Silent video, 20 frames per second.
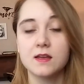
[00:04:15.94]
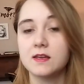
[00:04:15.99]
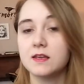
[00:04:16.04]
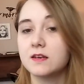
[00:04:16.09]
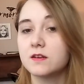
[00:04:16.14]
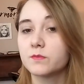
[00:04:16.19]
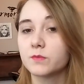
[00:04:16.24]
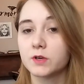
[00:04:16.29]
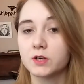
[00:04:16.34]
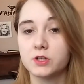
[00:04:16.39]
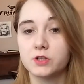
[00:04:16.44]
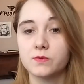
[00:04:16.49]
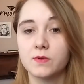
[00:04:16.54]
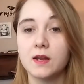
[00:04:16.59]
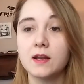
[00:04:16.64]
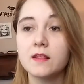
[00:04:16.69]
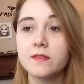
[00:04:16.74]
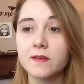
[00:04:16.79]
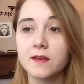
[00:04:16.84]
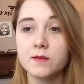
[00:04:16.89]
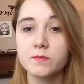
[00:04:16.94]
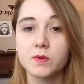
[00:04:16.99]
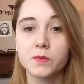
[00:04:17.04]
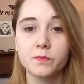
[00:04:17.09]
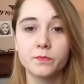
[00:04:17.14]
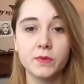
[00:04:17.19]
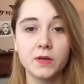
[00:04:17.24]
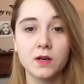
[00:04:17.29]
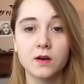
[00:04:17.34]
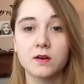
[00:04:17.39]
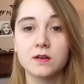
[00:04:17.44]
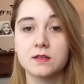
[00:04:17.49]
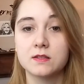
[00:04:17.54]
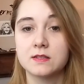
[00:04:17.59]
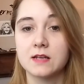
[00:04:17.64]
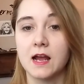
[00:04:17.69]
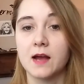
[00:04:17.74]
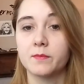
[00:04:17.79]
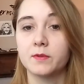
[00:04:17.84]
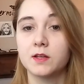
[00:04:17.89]
He didn't want to do anything but be on his
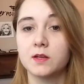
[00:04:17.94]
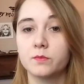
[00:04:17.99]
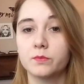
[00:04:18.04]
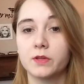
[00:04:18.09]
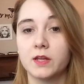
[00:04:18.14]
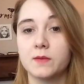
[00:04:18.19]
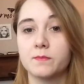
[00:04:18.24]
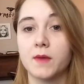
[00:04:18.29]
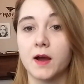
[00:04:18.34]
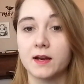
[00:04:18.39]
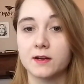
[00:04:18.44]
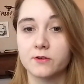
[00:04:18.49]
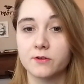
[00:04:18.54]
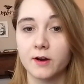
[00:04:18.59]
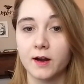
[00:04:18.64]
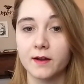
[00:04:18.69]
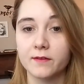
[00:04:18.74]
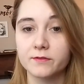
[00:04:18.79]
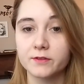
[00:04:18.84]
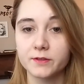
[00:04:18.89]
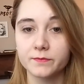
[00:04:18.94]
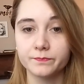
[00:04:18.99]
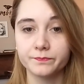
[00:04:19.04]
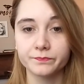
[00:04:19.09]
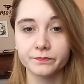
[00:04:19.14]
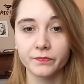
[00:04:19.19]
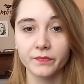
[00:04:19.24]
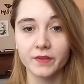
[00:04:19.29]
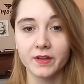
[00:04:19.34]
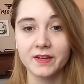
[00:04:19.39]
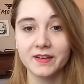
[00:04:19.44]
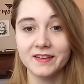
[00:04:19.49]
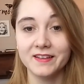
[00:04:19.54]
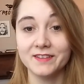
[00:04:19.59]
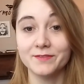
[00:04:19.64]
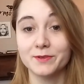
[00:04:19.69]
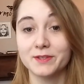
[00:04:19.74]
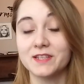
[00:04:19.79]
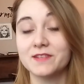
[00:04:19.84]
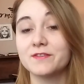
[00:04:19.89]
tablet and play Minecraft.
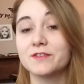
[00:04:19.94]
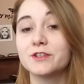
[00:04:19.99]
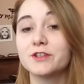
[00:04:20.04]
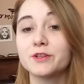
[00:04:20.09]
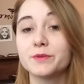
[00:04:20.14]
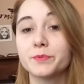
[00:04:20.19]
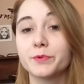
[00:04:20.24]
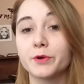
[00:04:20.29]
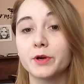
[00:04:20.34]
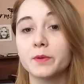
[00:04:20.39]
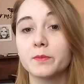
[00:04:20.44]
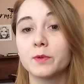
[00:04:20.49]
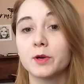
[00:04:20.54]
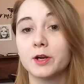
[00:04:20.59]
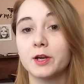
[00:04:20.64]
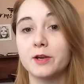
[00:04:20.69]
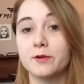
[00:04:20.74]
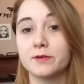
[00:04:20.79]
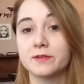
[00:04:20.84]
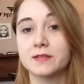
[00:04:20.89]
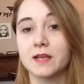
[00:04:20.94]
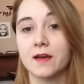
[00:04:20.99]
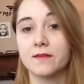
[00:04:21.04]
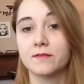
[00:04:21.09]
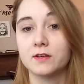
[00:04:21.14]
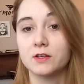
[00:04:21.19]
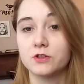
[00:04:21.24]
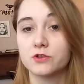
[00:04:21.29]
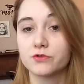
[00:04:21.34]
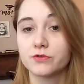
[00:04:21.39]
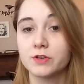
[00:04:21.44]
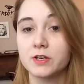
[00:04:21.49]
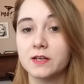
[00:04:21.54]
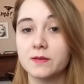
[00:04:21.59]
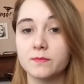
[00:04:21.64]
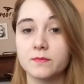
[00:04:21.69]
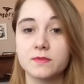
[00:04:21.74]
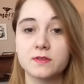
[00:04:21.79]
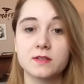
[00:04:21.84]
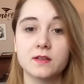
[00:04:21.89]
It was even to the point where he was having
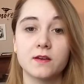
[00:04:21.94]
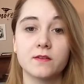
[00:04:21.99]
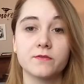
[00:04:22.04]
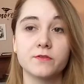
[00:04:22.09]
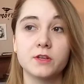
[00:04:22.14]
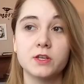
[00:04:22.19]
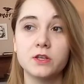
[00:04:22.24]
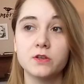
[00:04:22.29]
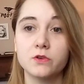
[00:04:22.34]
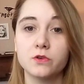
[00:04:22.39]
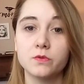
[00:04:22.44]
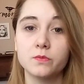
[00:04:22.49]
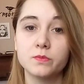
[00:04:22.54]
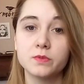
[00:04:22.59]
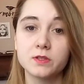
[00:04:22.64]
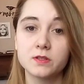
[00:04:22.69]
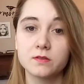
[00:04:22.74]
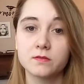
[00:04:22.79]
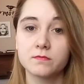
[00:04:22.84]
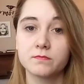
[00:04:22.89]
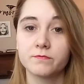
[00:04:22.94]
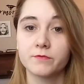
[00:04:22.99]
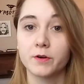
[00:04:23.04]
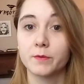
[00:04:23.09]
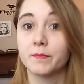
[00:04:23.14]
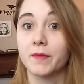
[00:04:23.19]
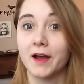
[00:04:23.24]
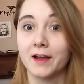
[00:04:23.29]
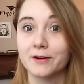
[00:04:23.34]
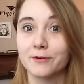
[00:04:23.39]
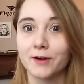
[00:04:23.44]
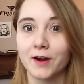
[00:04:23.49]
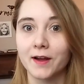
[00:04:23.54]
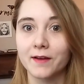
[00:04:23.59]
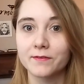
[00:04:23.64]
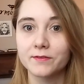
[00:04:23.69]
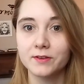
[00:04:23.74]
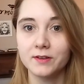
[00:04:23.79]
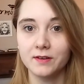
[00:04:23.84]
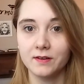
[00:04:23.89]
dreams of cubes from
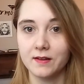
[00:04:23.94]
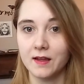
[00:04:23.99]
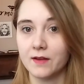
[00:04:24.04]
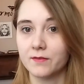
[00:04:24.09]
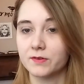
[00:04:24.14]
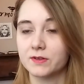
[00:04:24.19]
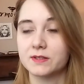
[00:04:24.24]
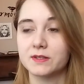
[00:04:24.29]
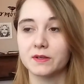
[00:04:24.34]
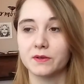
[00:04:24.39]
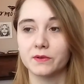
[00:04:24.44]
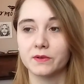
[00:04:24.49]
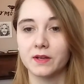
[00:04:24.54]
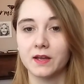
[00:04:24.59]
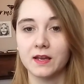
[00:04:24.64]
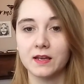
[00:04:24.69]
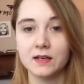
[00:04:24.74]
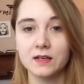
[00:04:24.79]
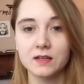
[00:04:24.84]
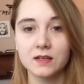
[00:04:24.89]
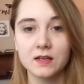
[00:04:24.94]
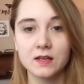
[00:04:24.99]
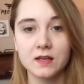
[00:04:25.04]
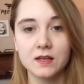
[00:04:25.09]
Minecraft every single night.